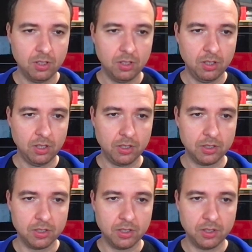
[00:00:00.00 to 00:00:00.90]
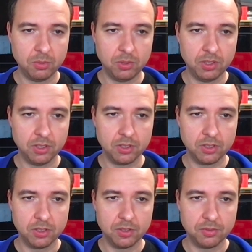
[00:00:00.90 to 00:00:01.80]
Let's say we can
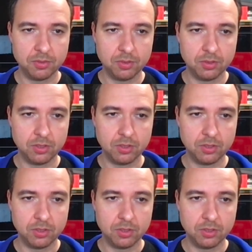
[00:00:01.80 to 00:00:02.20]
search for